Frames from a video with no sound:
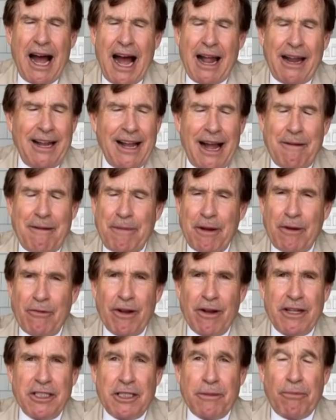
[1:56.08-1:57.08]
I, I'd be
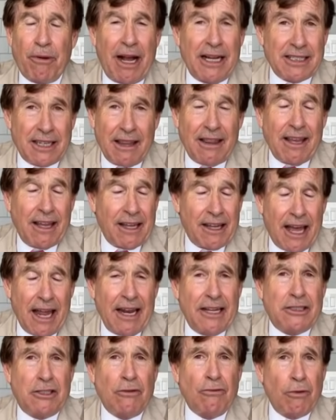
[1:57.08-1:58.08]
really surprised. I think,
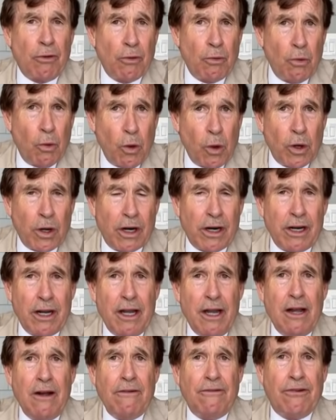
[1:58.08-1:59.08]
again, it's a reward
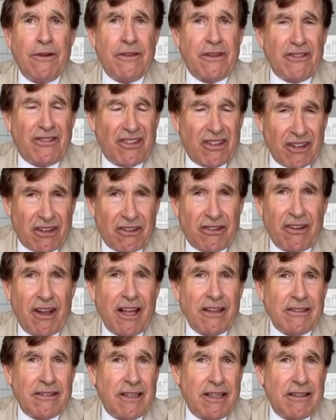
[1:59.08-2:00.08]
for the
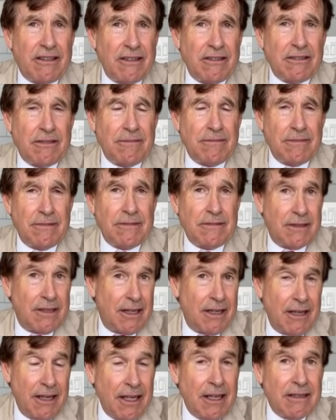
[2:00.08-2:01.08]
success that this
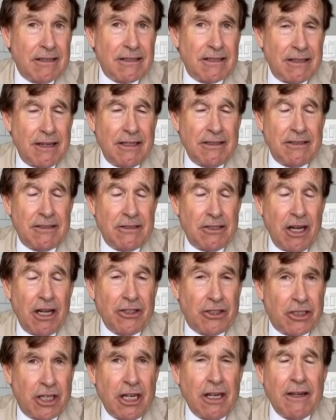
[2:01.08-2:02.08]
that he has
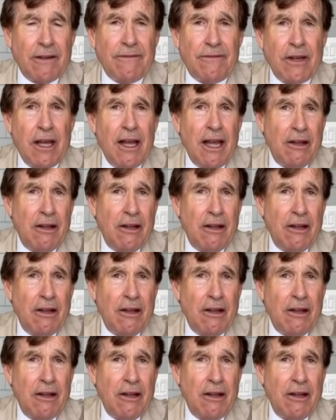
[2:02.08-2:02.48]
achieved